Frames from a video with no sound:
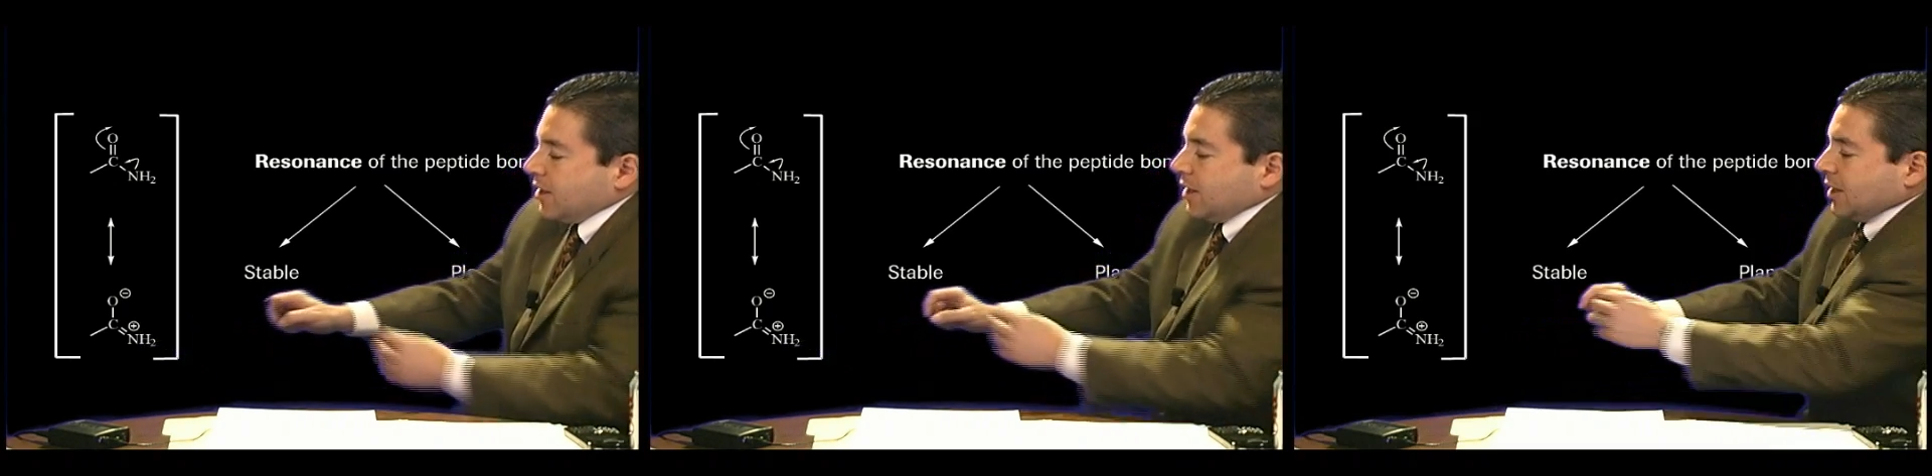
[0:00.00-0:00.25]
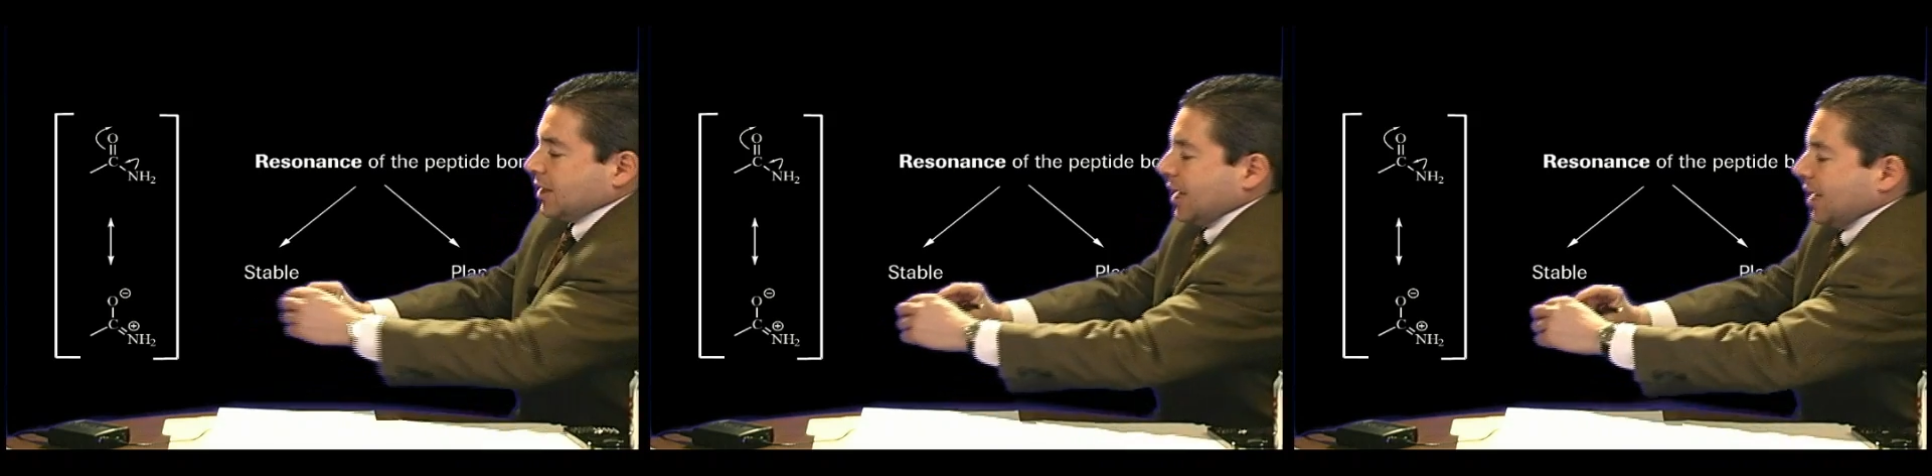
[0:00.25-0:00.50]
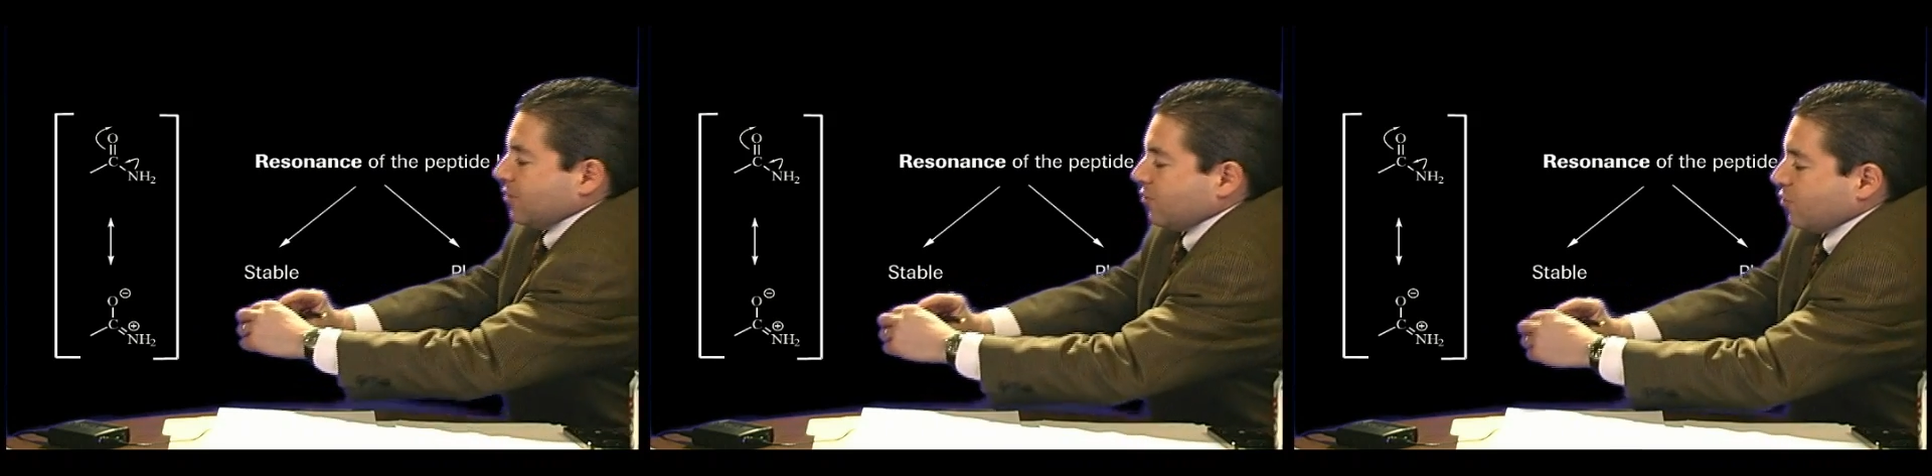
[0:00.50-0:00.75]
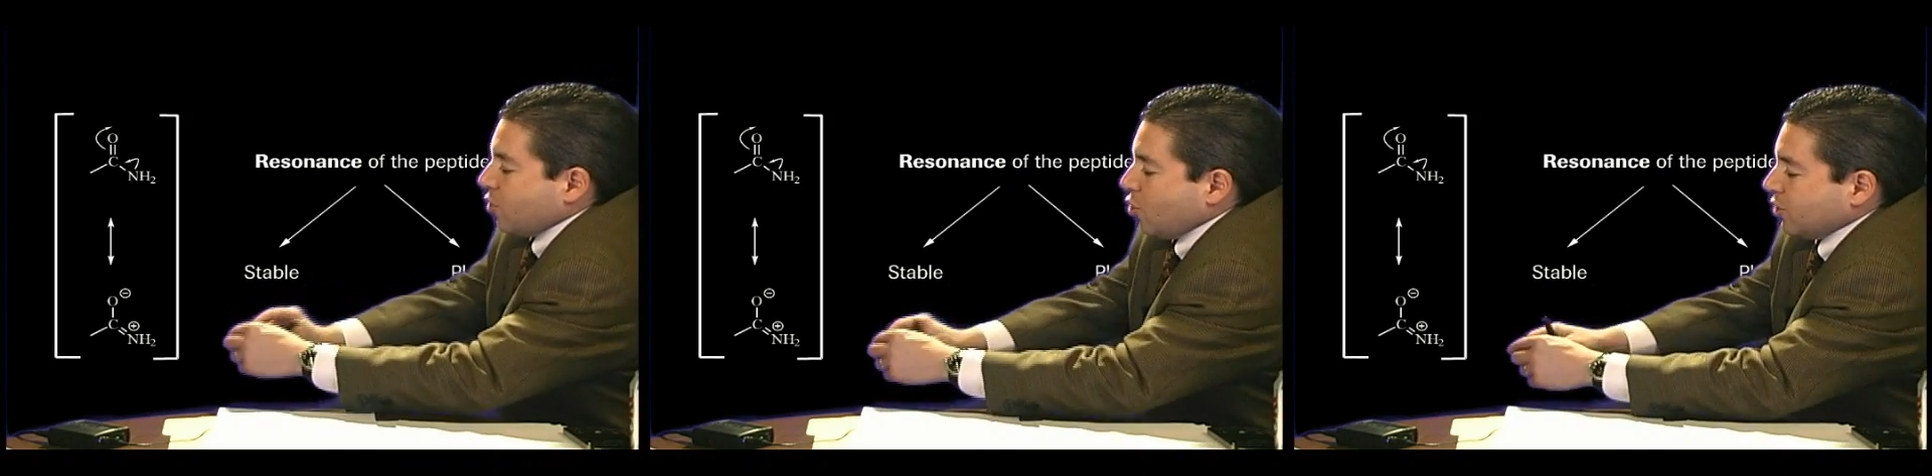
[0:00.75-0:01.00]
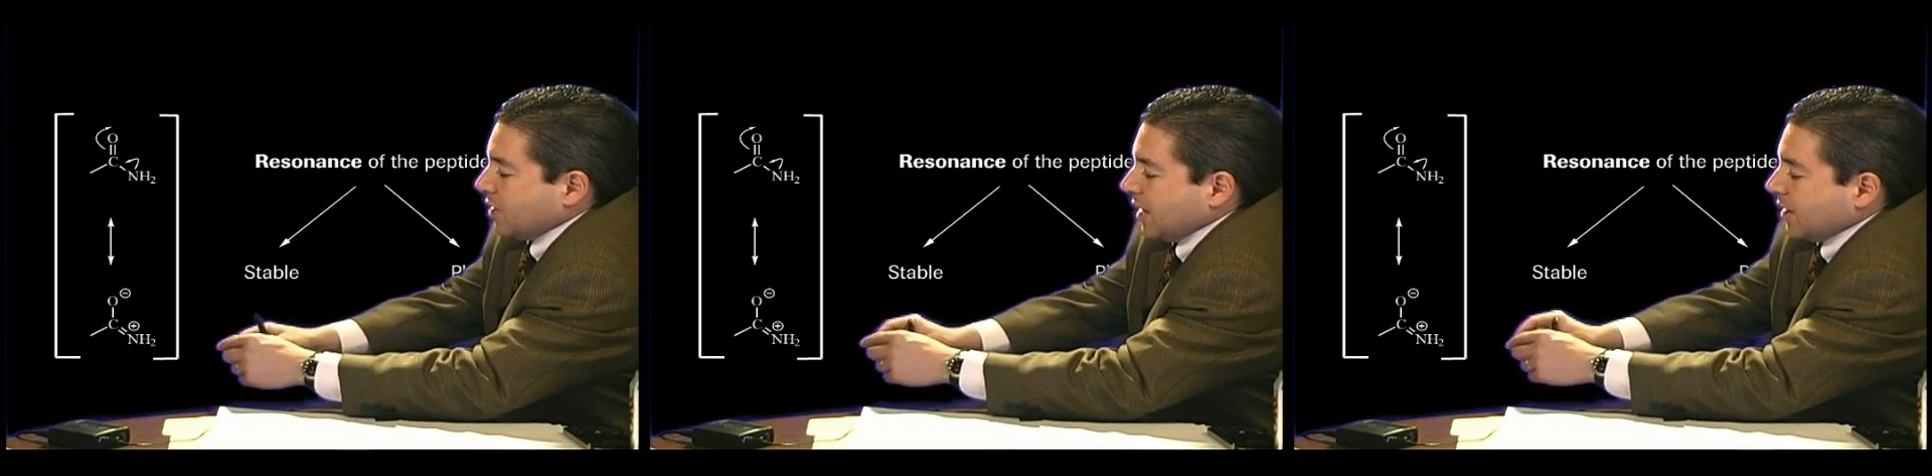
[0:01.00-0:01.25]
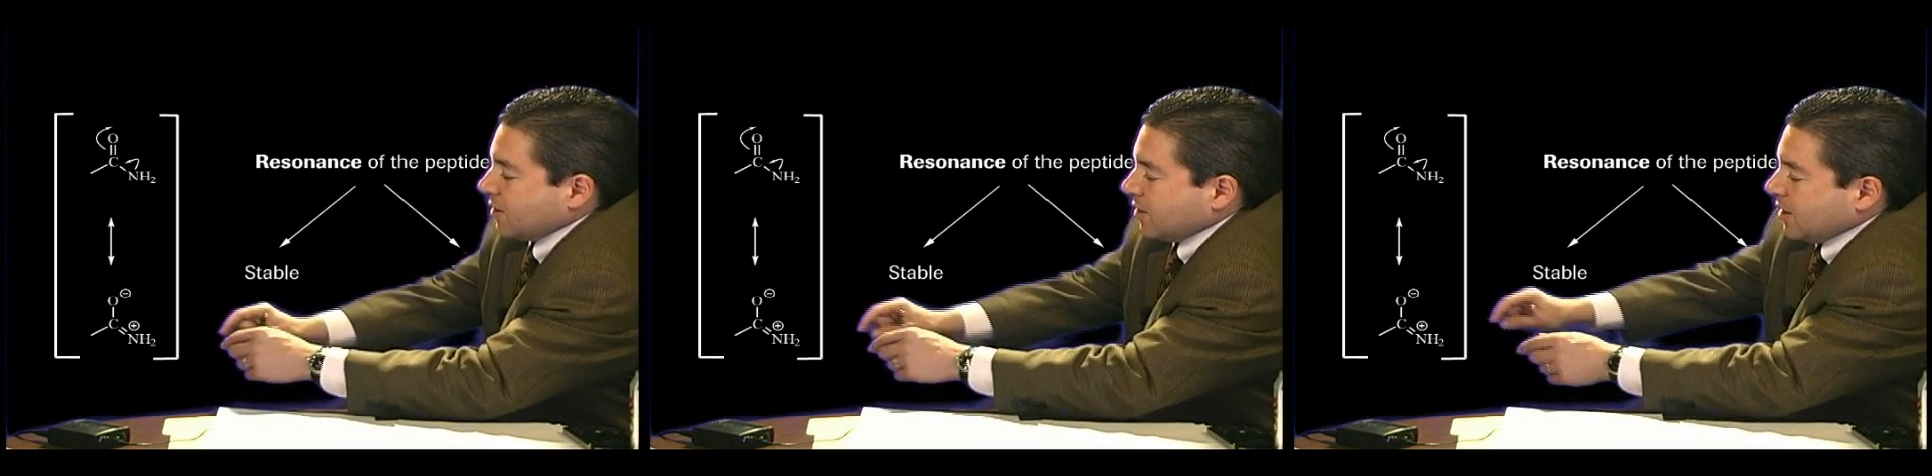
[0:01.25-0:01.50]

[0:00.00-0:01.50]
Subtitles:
It can't rotate.